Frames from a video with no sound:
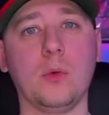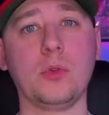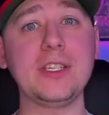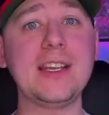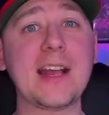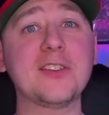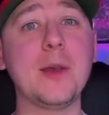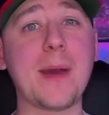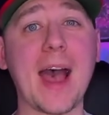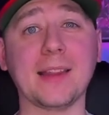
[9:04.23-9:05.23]
Which isn't actually
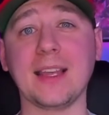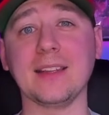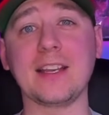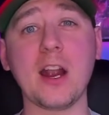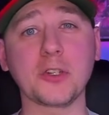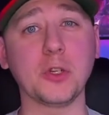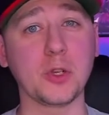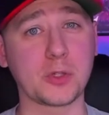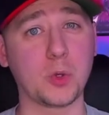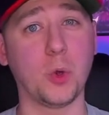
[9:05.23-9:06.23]
a bad thing. The character
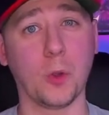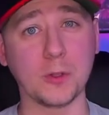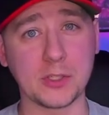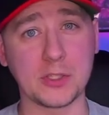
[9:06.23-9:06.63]
looks cool,